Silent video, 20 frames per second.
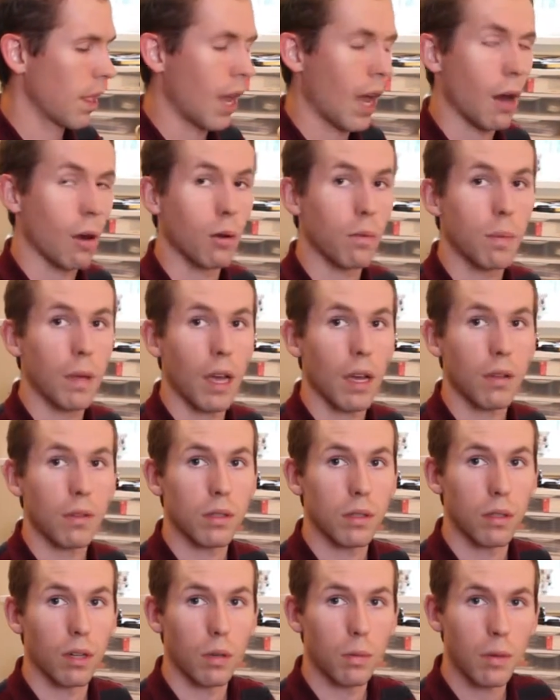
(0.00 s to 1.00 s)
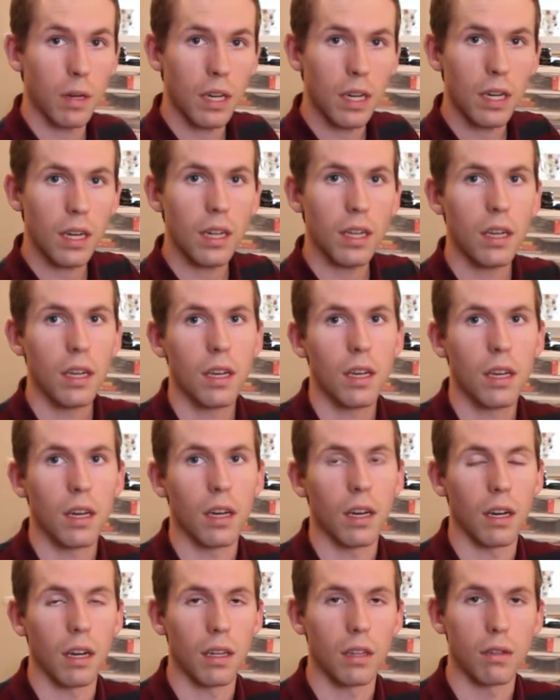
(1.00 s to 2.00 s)
Howard Pianos Incorporated,
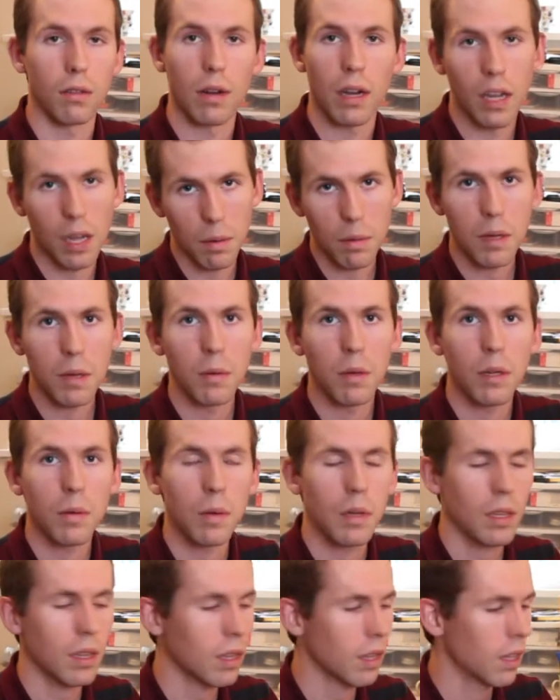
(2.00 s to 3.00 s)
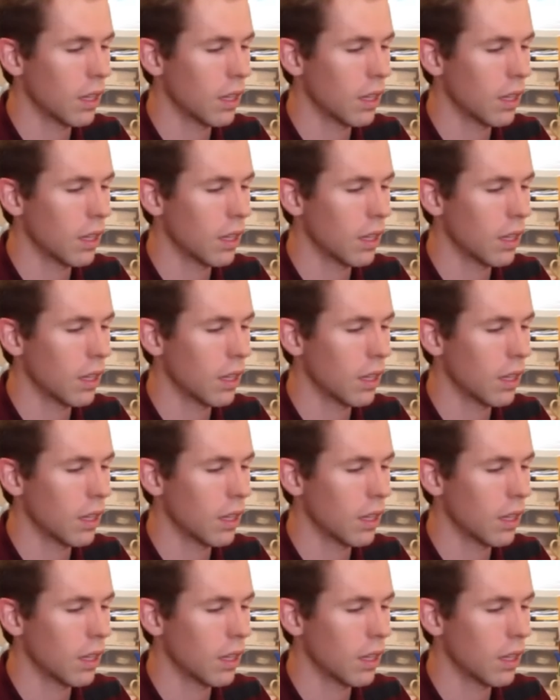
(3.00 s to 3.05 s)
the great company to work with,